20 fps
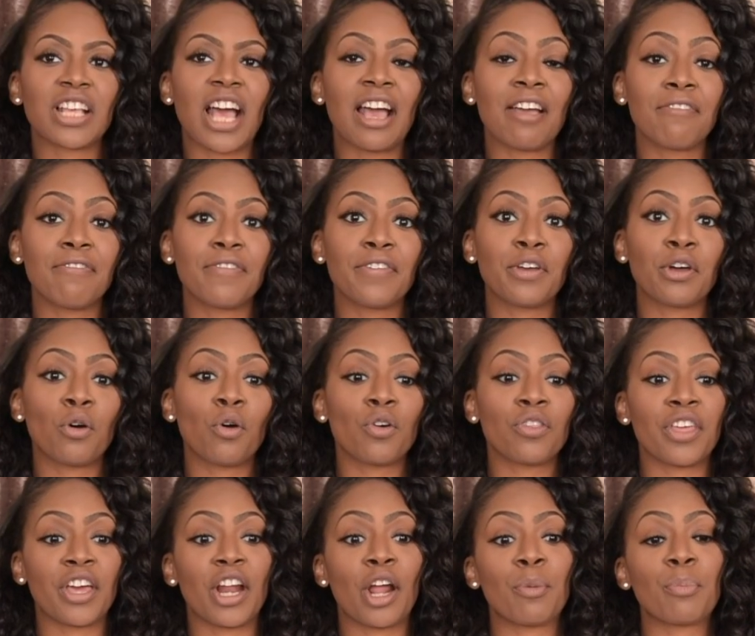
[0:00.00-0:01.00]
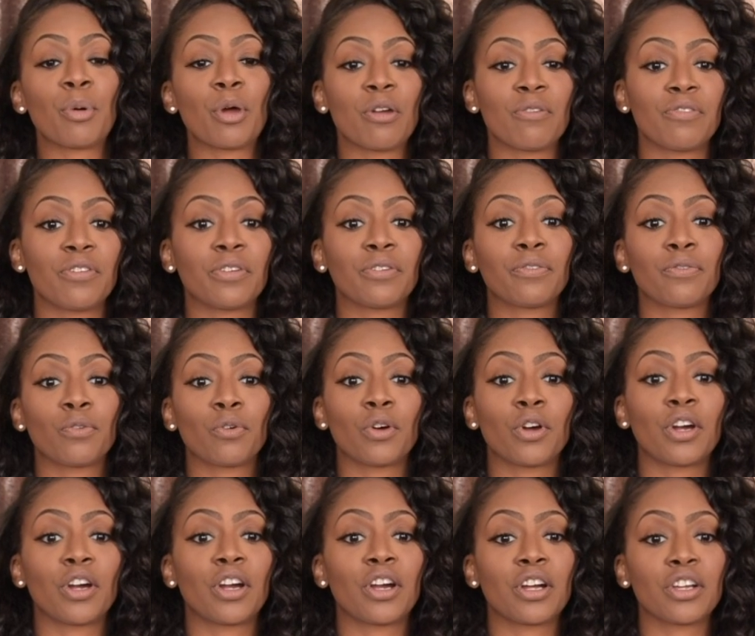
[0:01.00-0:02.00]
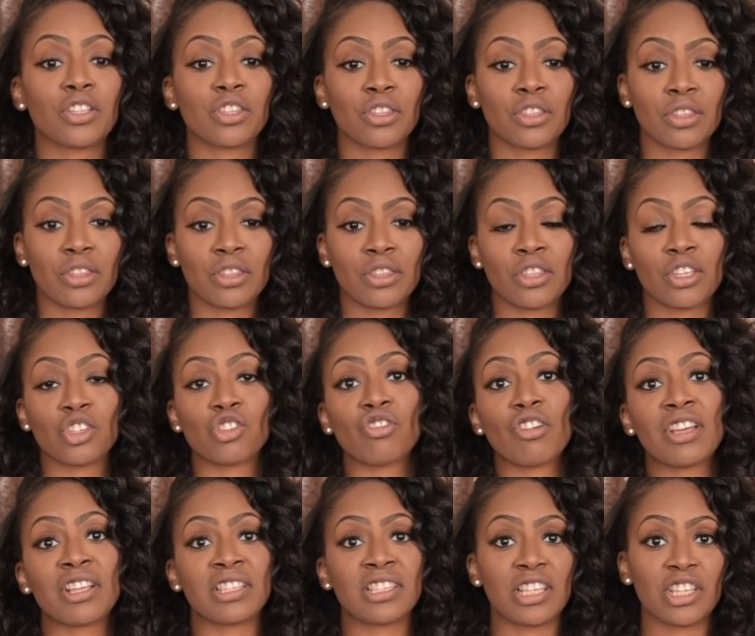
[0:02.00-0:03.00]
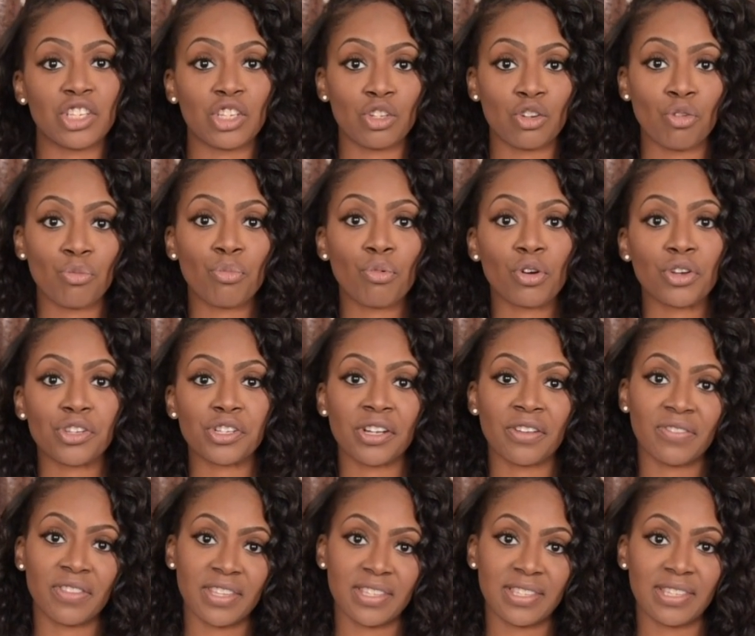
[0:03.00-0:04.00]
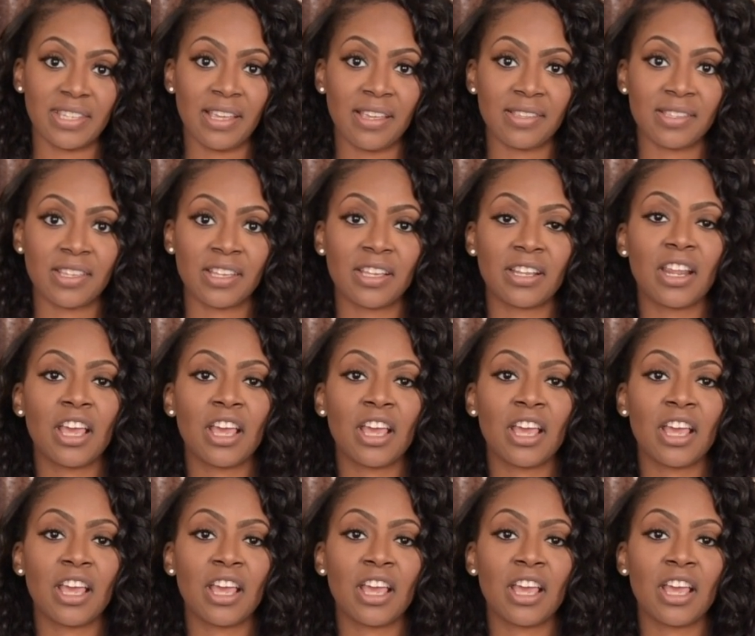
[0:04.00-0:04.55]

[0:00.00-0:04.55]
I feel that are perfect for the transitional portion of this season.